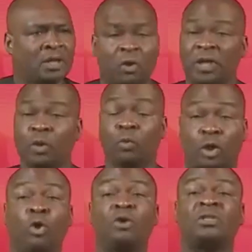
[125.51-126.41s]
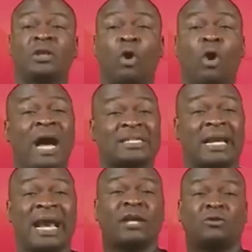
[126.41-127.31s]
So he will close the door as
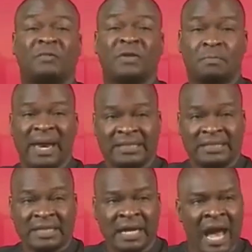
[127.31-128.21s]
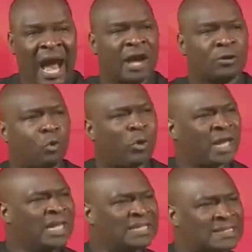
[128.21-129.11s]
an act of his mercy and
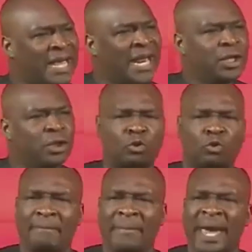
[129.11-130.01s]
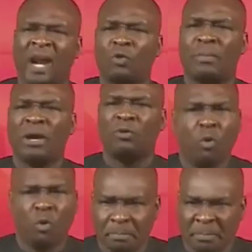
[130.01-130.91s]
quickly send you to men and women
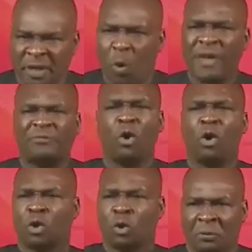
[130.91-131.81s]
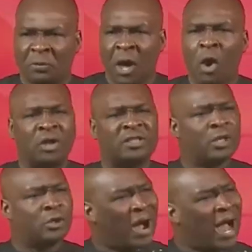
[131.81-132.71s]
who would midwife your growth
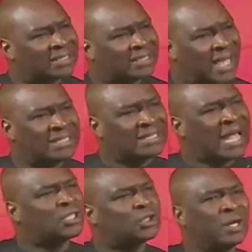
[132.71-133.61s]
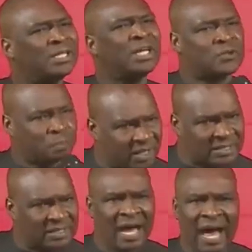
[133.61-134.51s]
until you attain stature in the
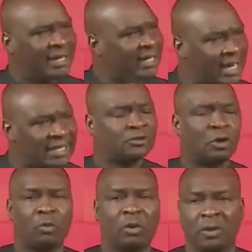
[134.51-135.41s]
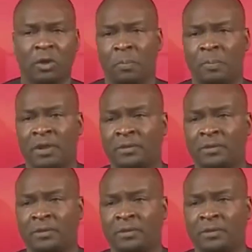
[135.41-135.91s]
spirit, and then that door will be open.